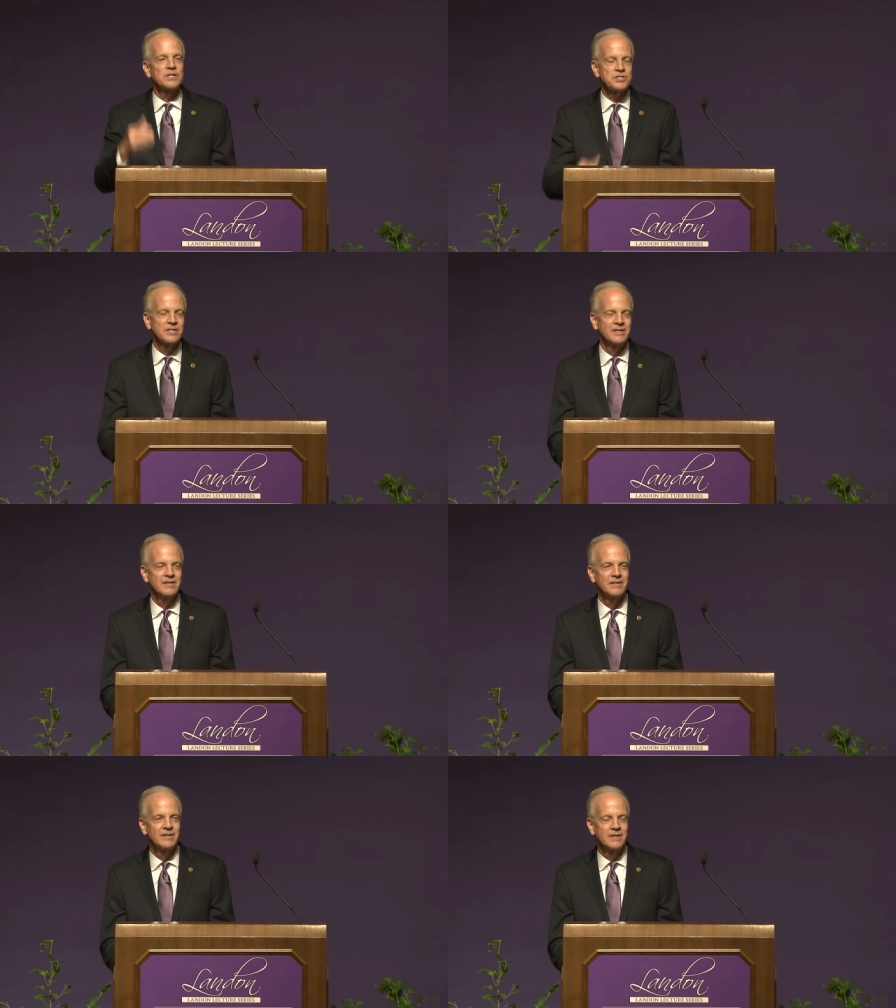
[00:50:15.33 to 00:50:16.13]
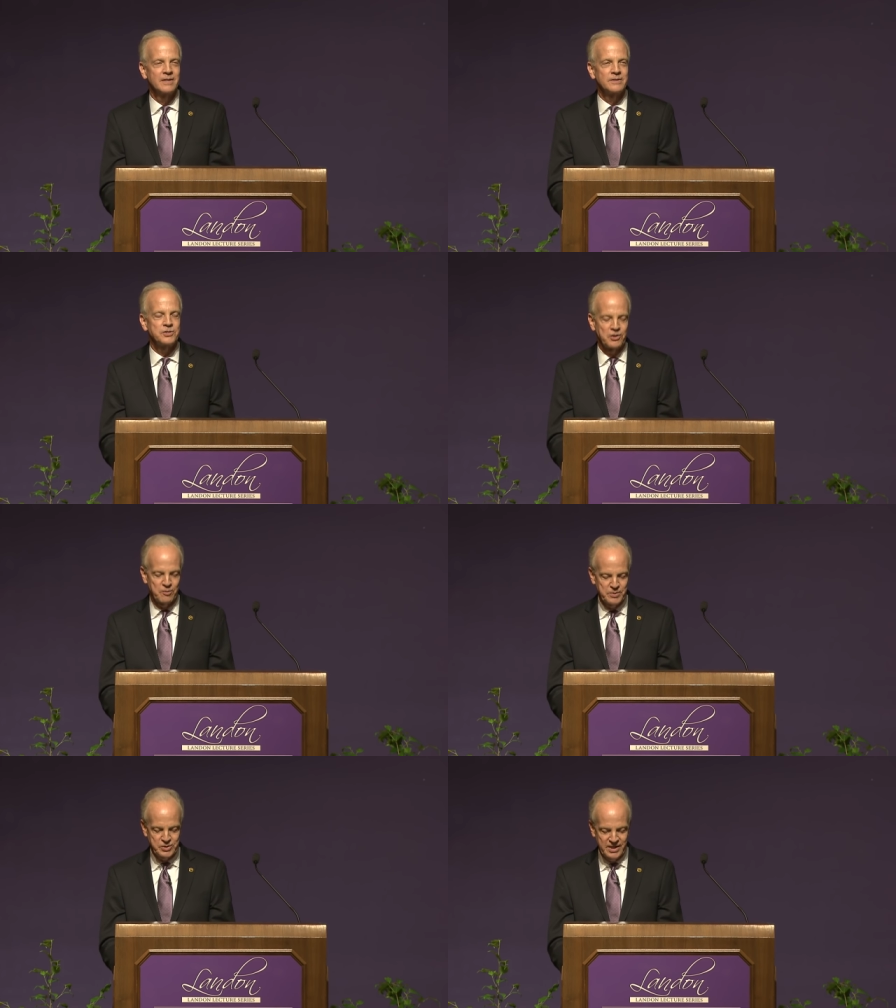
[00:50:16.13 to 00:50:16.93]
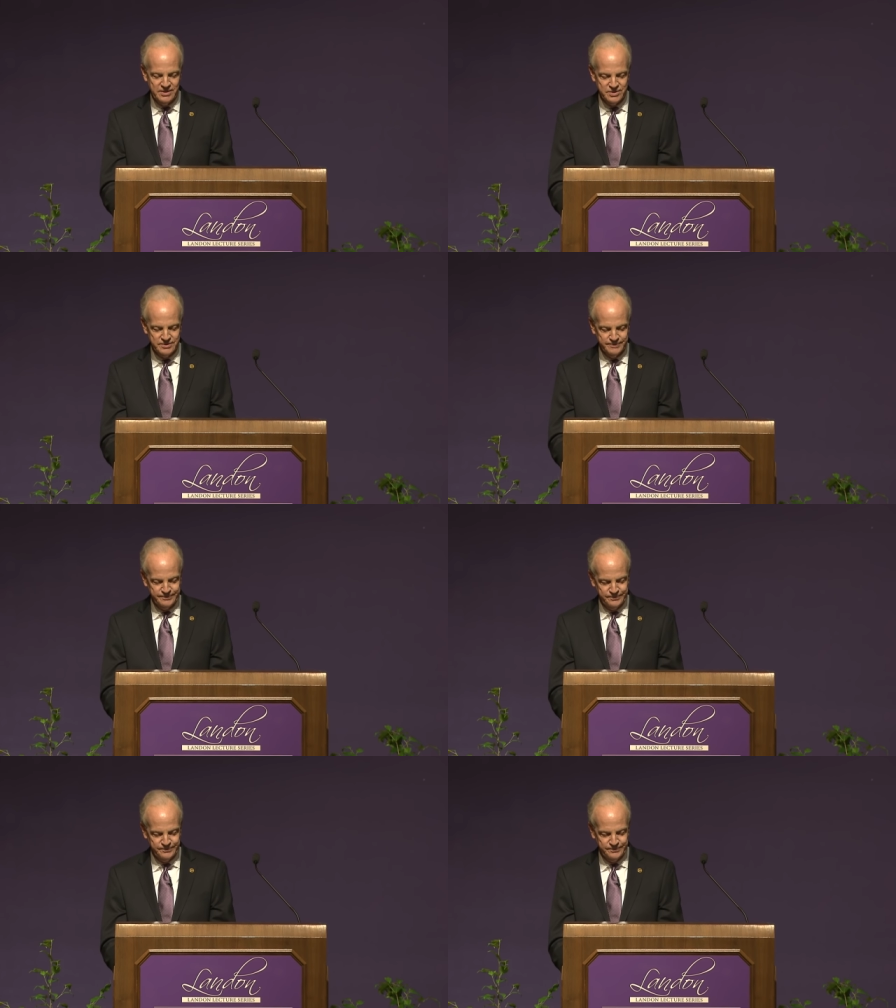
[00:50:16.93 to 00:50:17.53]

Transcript: this to General Petraeus.